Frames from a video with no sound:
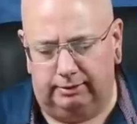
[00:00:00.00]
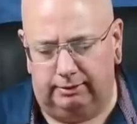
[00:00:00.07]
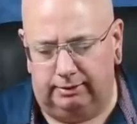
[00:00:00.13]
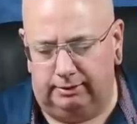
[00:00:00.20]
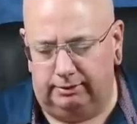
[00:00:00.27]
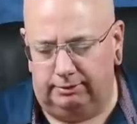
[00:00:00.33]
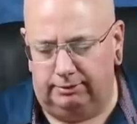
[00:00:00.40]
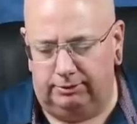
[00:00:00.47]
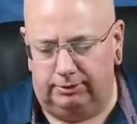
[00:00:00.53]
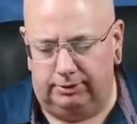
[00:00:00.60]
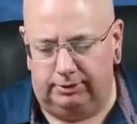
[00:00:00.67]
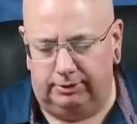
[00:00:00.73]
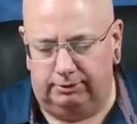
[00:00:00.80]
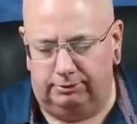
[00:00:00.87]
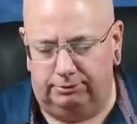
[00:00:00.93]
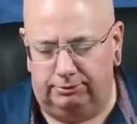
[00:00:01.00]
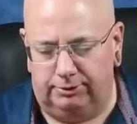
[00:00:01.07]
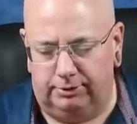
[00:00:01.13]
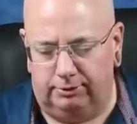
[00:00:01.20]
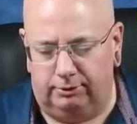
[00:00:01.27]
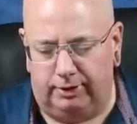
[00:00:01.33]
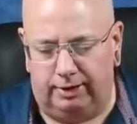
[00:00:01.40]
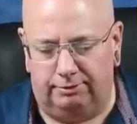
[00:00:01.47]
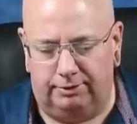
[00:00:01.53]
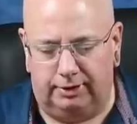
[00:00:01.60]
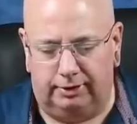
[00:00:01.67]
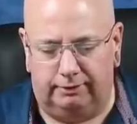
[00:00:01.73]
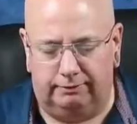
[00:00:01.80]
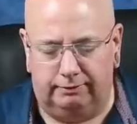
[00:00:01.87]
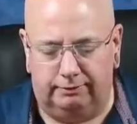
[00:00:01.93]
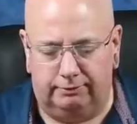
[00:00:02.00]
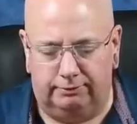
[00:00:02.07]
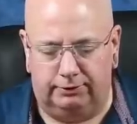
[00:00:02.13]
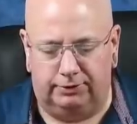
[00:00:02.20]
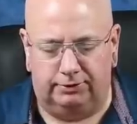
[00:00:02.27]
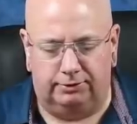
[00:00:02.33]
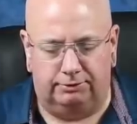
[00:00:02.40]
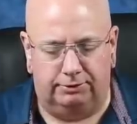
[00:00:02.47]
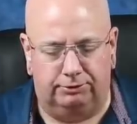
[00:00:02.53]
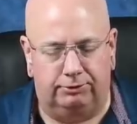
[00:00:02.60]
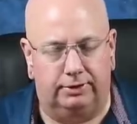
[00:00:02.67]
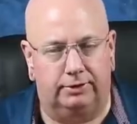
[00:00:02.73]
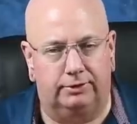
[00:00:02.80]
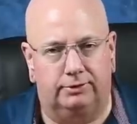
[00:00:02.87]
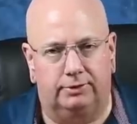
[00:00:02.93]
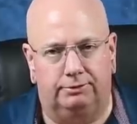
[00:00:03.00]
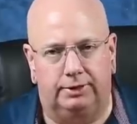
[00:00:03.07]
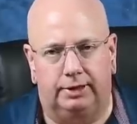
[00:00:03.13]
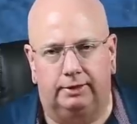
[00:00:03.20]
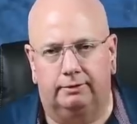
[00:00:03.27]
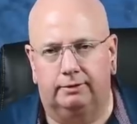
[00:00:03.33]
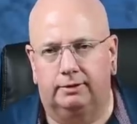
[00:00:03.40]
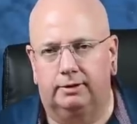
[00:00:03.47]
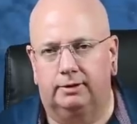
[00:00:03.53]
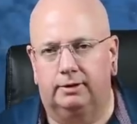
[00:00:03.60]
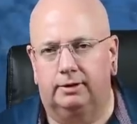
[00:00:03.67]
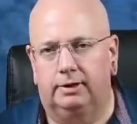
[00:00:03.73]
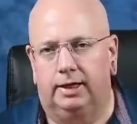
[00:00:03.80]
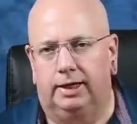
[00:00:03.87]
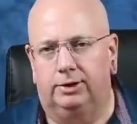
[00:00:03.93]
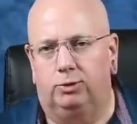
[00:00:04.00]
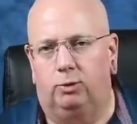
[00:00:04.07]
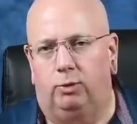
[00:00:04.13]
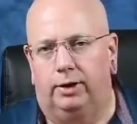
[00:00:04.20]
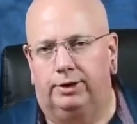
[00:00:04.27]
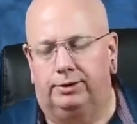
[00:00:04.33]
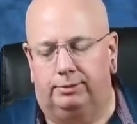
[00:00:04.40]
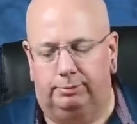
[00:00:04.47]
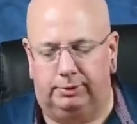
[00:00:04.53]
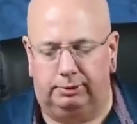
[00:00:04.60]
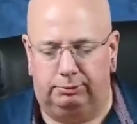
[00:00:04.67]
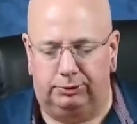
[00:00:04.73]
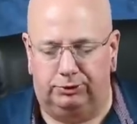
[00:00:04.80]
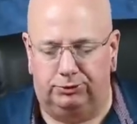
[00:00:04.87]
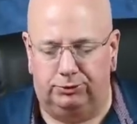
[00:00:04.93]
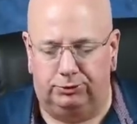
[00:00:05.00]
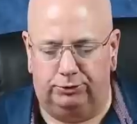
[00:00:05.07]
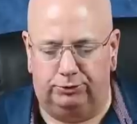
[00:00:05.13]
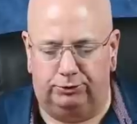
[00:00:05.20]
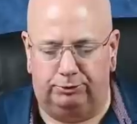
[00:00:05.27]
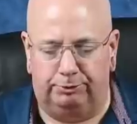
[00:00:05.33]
the theory of uh, gravity vis-a-vis -vis relativity and quantum can be true.